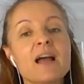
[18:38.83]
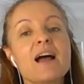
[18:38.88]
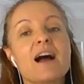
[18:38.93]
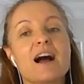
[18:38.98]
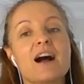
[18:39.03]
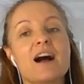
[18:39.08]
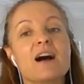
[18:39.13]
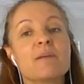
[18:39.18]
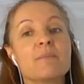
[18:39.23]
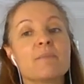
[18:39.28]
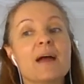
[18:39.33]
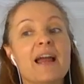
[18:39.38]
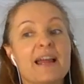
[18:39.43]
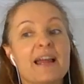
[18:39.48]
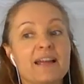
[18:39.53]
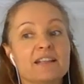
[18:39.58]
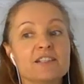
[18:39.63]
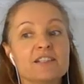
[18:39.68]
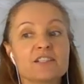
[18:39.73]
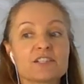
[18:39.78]

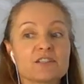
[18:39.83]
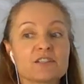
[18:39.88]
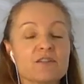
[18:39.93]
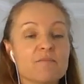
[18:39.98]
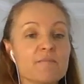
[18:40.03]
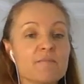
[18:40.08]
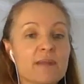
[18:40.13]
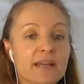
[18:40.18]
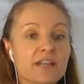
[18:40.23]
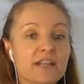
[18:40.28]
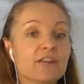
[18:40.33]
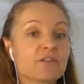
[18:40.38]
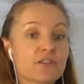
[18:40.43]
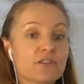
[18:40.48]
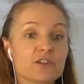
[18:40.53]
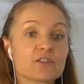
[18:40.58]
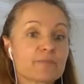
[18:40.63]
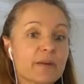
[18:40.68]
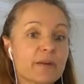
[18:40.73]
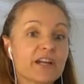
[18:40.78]
And many of
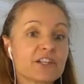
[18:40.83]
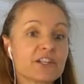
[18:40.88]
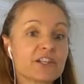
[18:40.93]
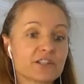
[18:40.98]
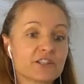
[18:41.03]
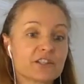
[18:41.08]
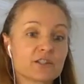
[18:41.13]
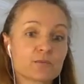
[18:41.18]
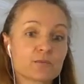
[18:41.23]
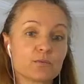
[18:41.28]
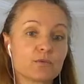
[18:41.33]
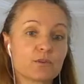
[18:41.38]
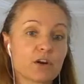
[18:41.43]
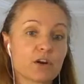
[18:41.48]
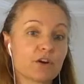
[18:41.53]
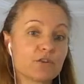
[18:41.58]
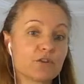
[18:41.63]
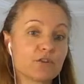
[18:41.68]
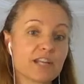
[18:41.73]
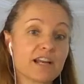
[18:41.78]
those patients will
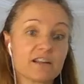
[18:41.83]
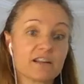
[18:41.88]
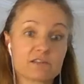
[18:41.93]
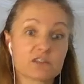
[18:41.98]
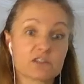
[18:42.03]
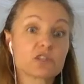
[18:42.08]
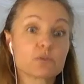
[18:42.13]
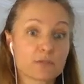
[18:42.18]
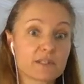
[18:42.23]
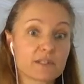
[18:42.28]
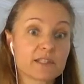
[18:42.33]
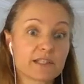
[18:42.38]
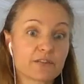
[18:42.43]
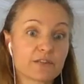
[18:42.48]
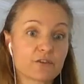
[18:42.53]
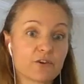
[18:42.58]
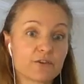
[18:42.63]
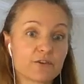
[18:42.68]
go down to a 0.